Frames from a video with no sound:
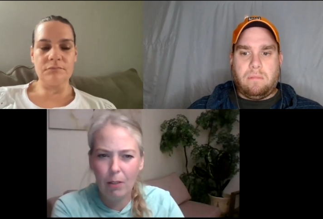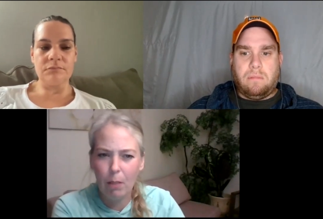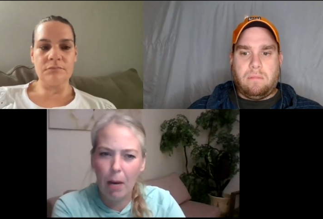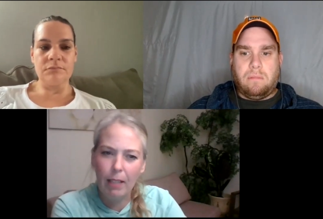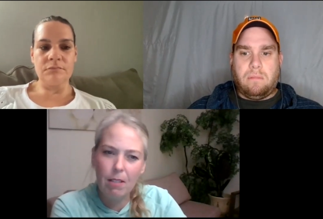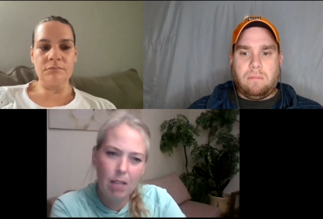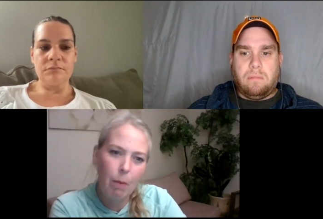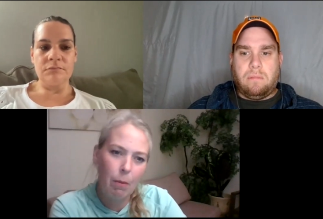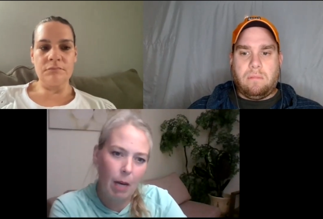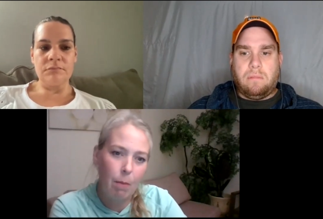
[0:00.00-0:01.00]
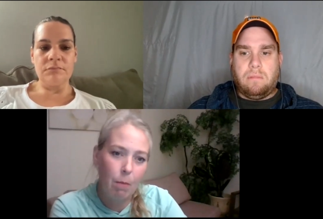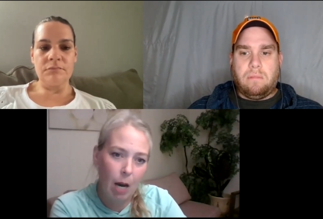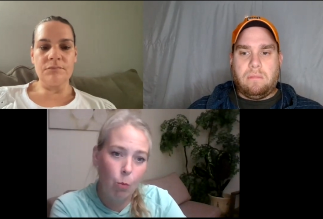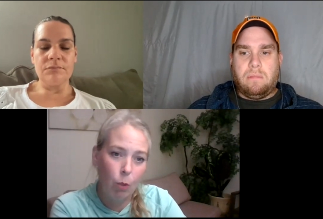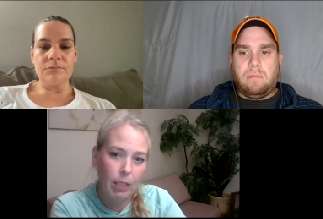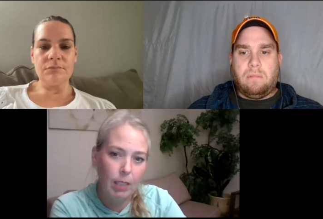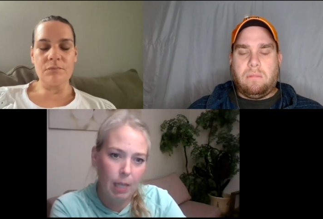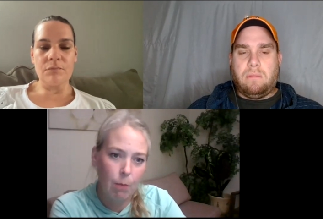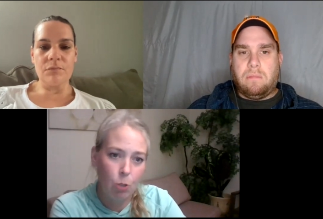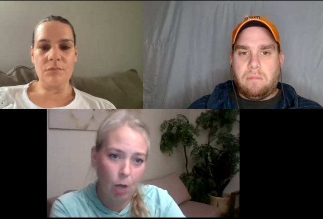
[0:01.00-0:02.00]
Speaker 1: the balance yet, but I'm I'm willing to
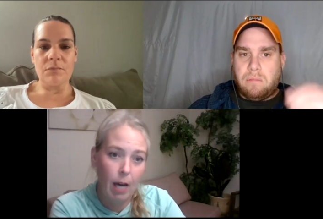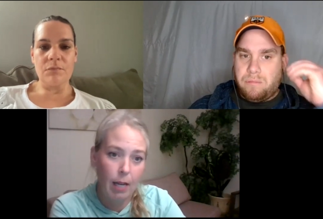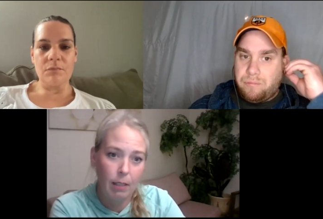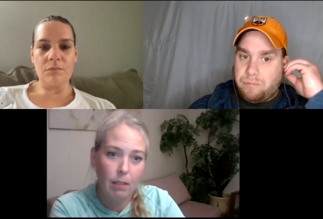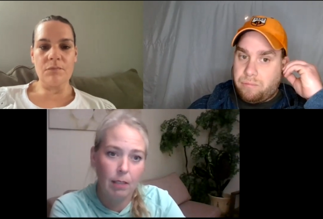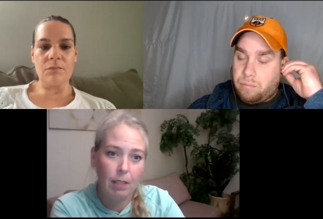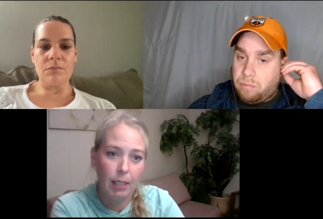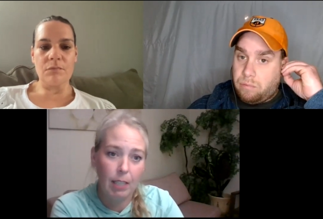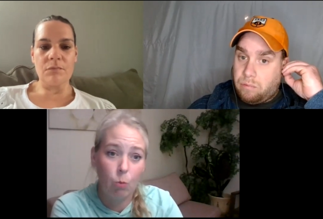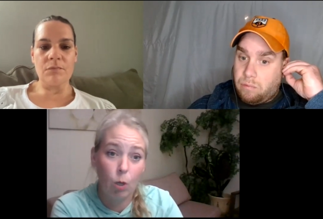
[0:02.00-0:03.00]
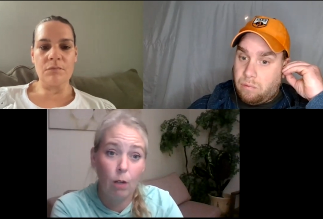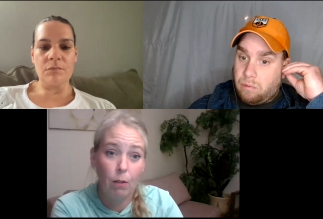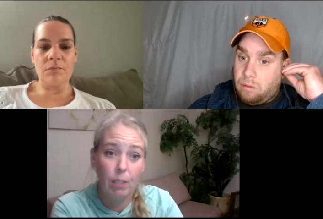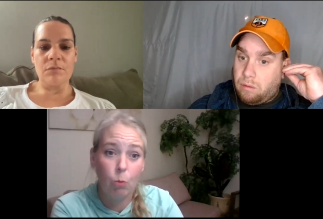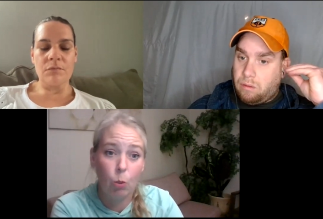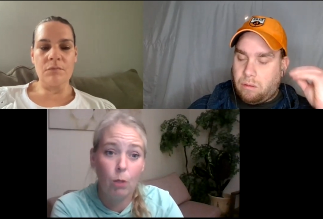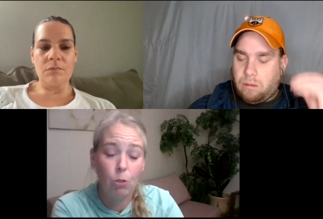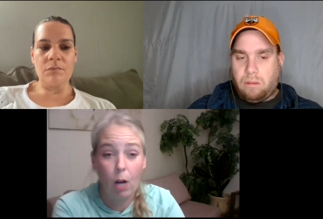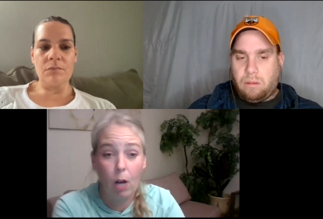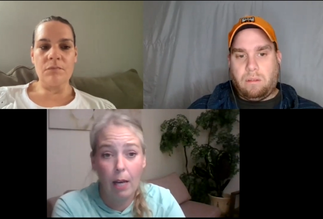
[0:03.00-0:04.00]
keep trying because I think it's worth it's worth
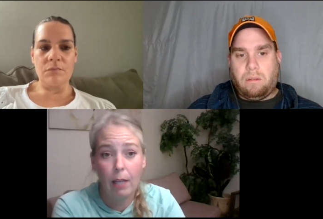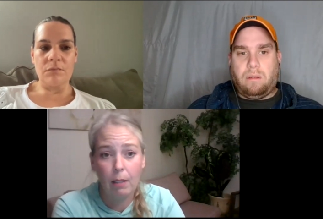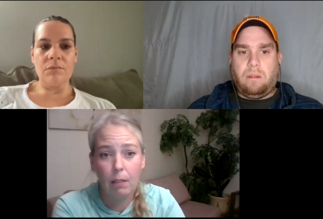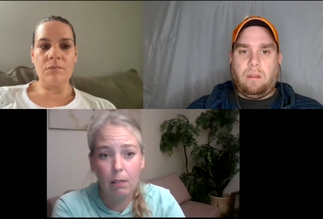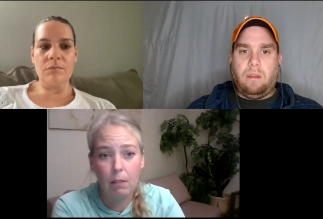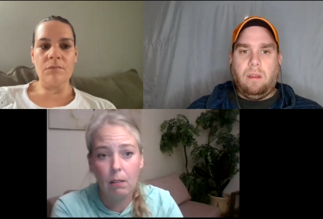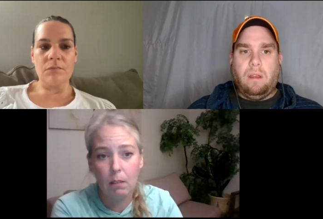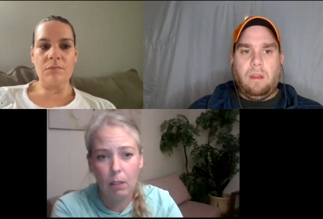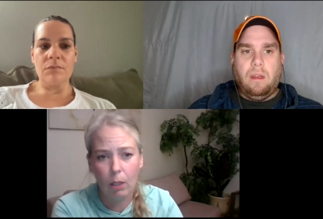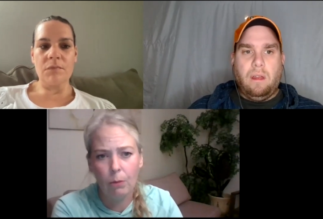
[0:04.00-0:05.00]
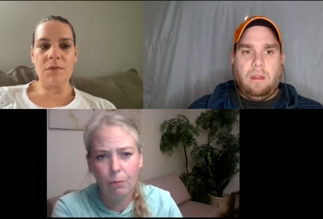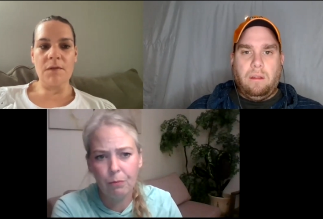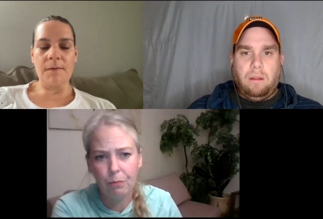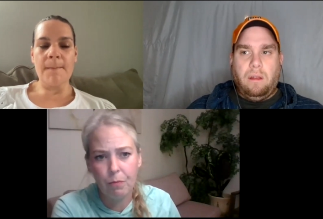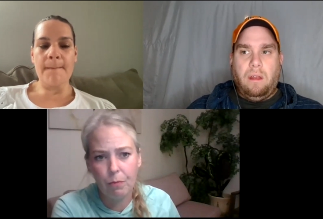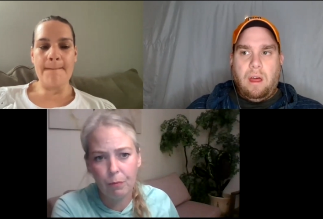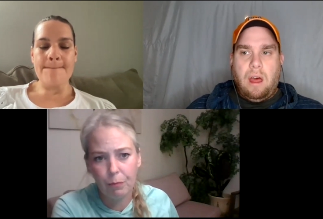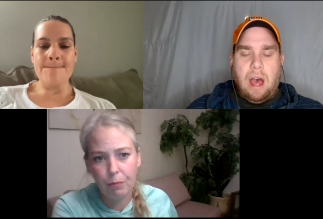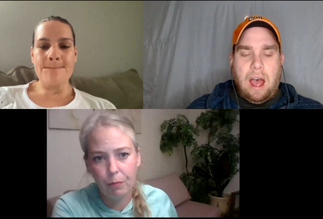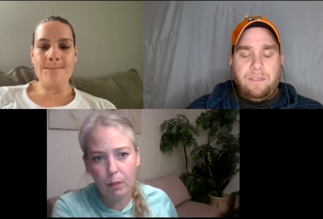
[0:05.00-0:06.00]
trying, you know.
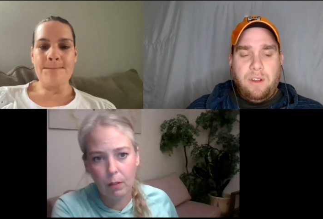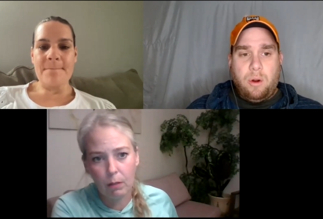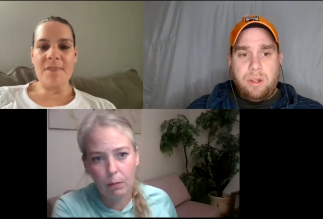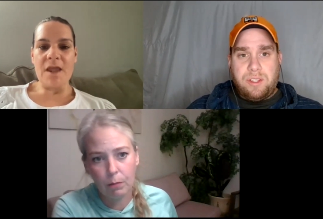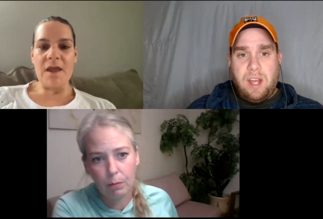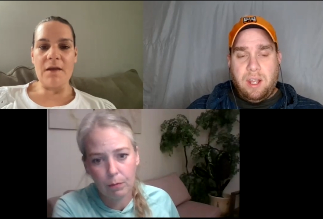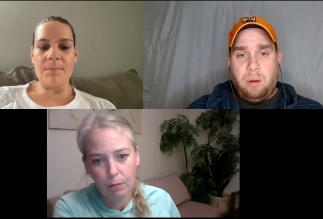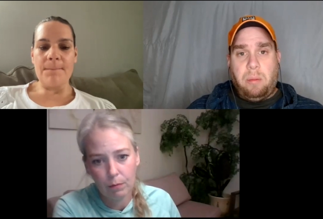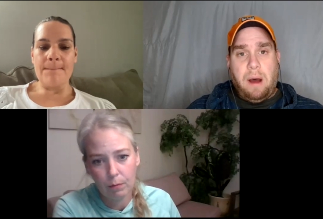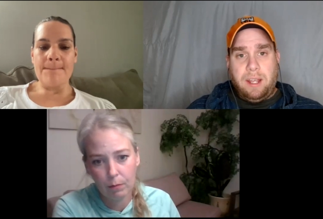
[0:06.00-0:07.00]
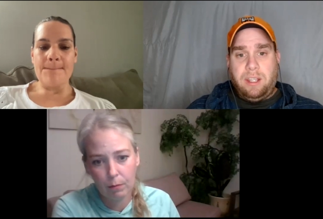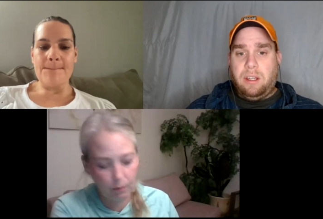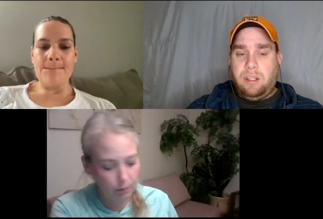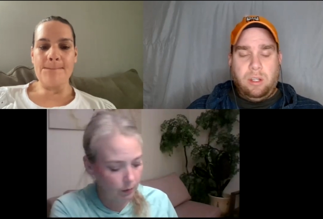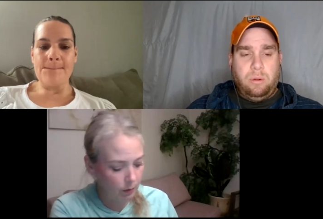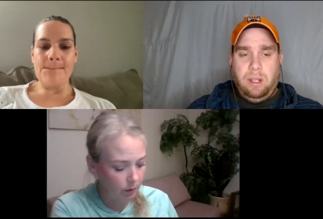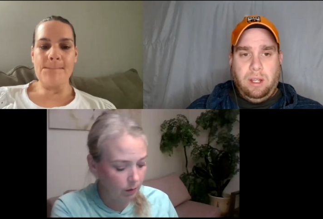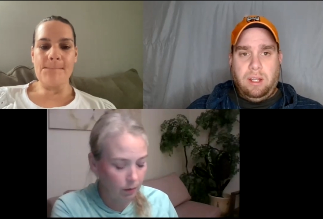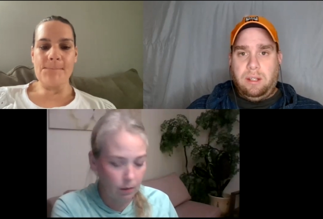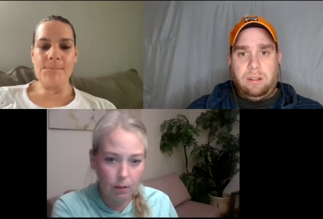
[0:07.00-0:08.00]
Speaker 2: I've noticed on the bike you
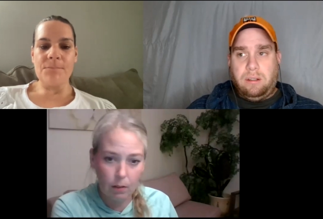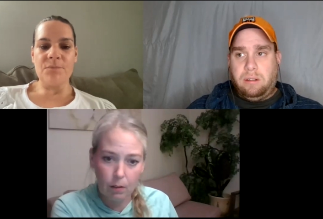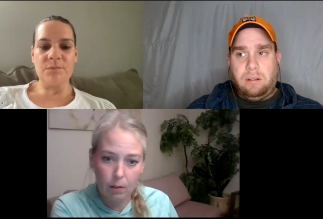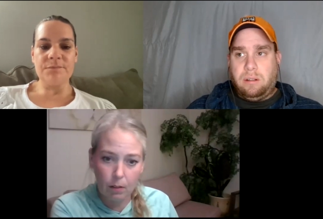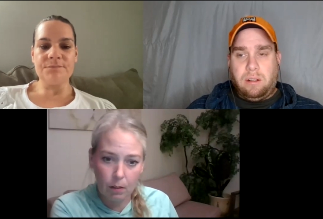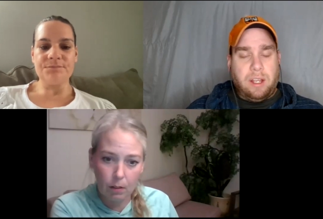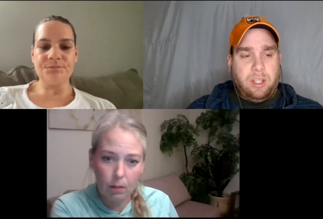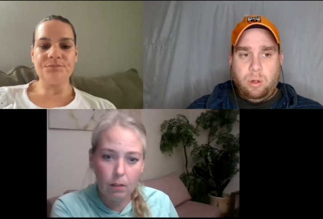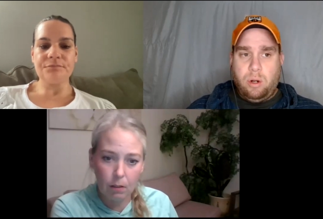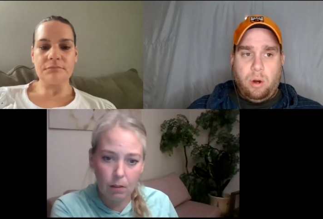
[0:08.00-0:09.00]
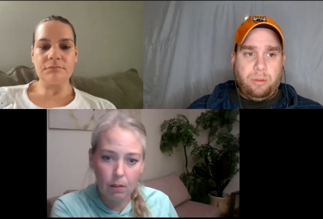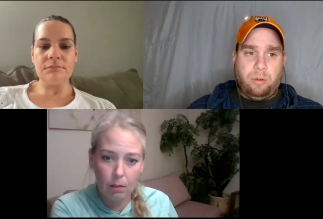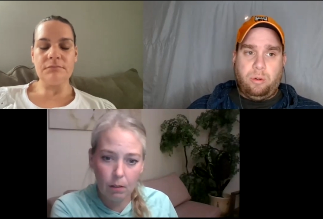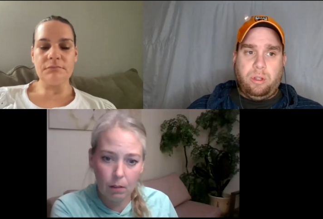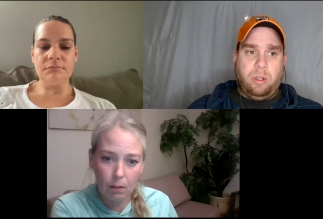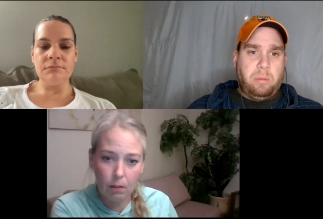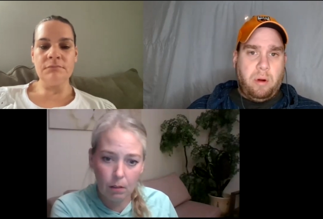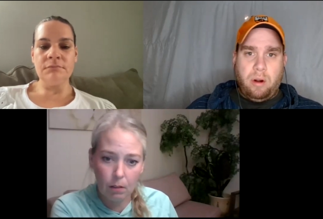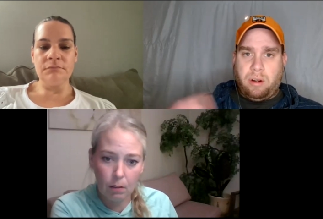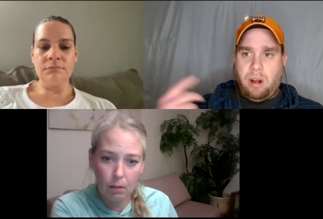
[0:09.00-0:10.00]
need it like you go through, you
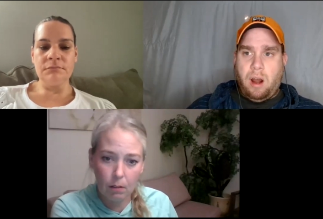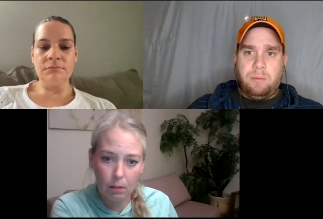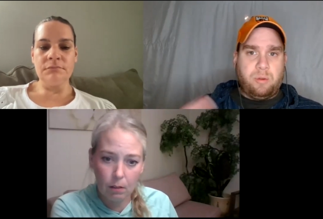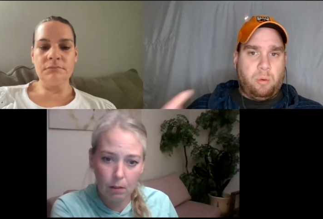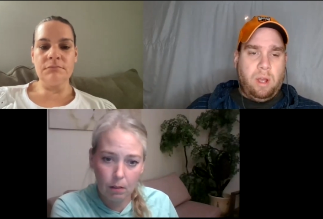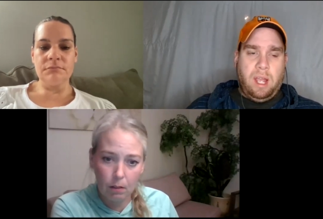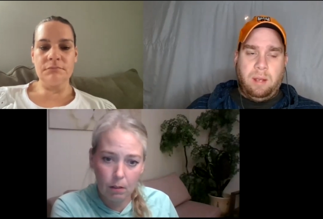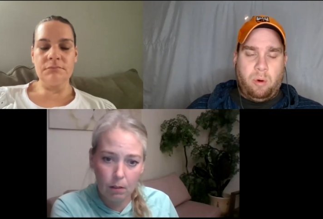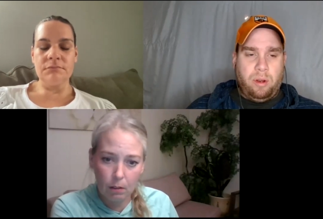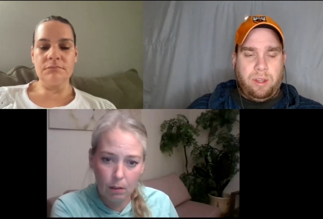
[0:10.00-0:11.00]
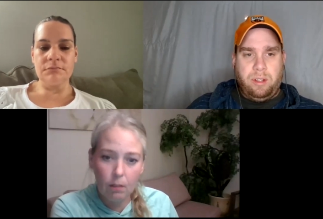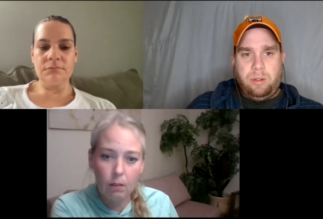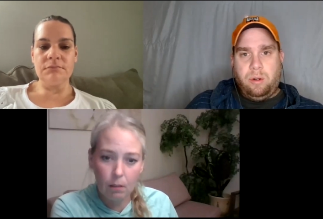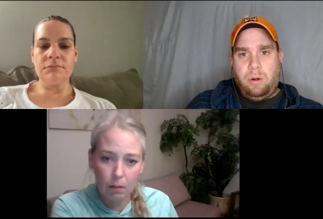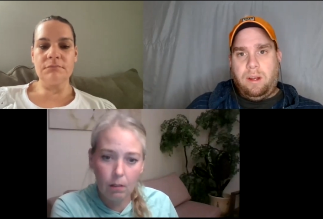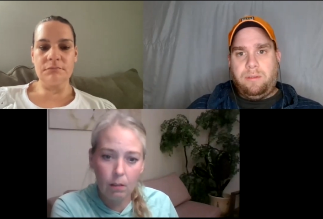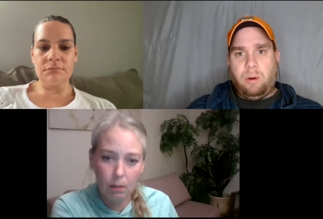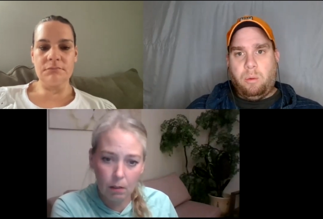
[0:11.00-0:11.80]
burn carbs way more than you do uh, if you're